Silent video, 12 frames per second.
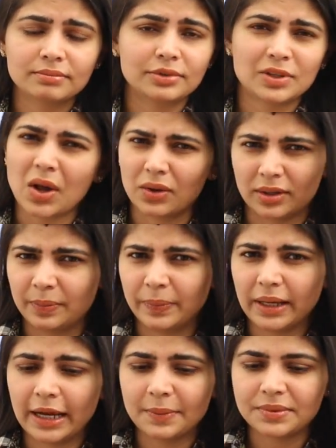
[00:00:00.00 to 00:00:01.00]
sock,
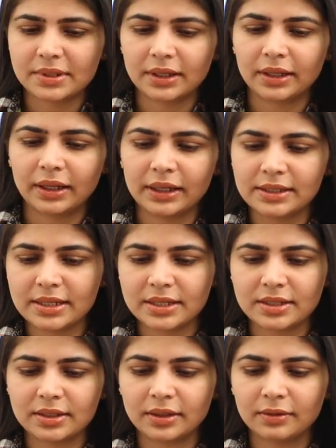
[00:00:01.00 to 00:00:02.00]
perhaps I
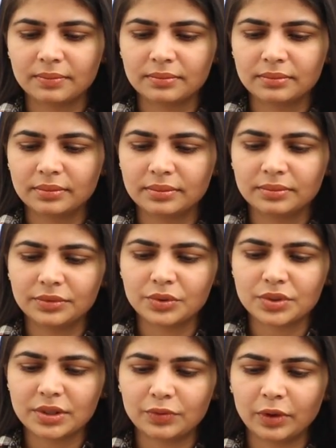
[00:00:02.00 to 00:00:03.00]
just
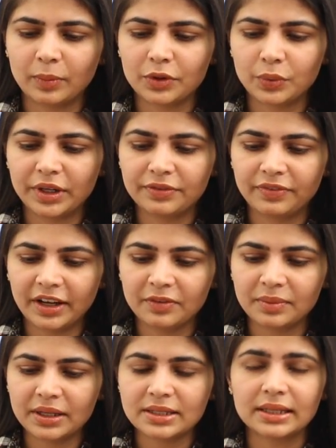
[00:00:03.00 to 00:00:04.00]
use it for about
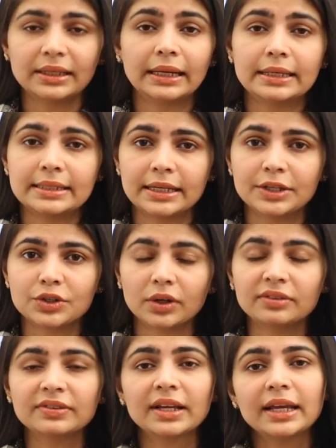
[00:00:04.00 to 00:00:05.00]
25 minutes and then I take it
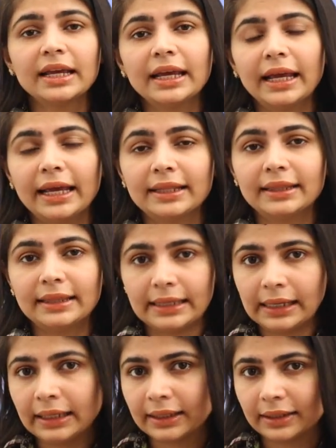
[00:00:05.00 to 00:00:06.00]
off, and
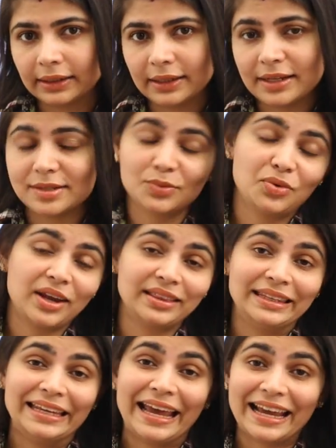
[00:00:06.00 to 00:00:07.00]
then is
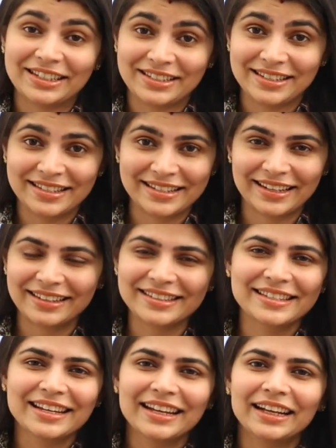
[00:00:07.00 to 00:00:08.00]
when the action
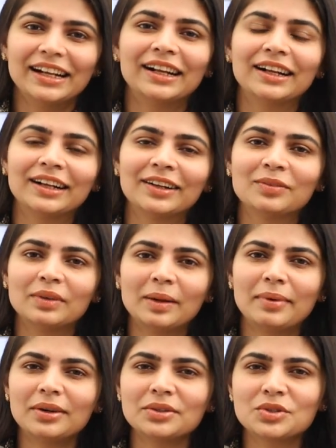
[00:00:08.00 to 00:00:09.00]
starts.
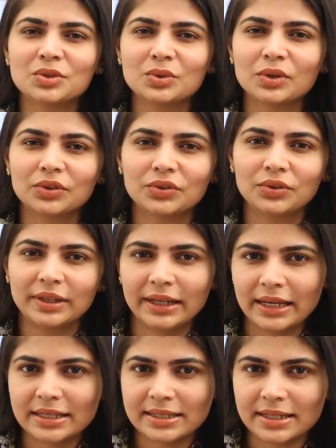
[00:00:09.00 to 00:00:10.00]
About 2 or 3
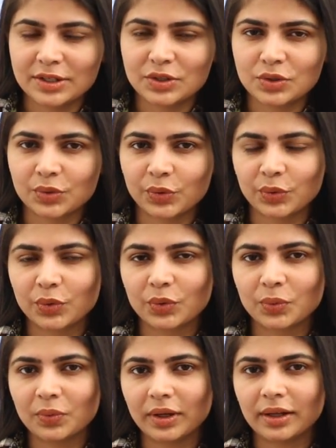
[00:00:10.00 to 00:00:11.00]
days into
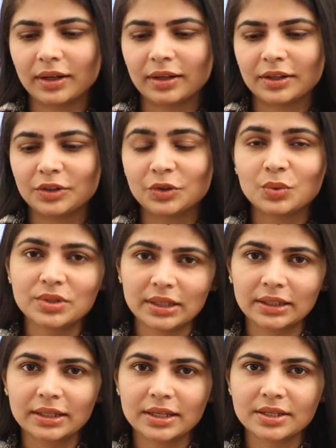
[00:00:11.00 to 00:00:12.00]

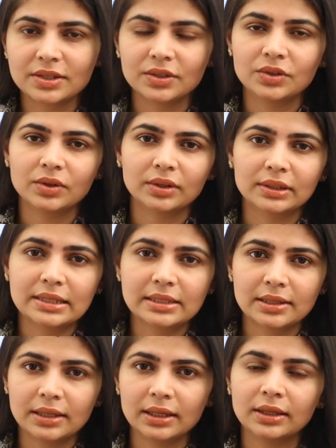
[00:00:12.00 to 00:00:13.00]
using this, the
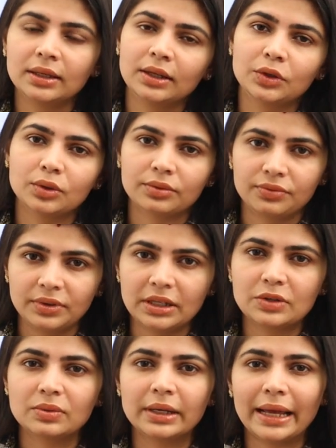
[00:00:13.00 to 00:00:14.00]
skin in your
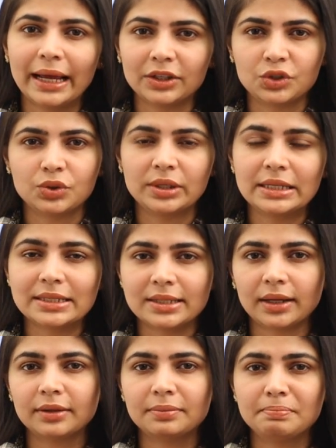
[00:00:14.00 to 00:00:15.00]
feet will actually
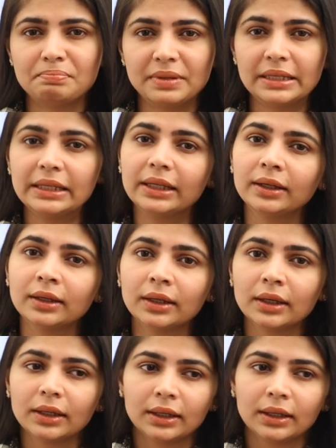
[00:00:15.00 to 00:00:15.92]
start peeling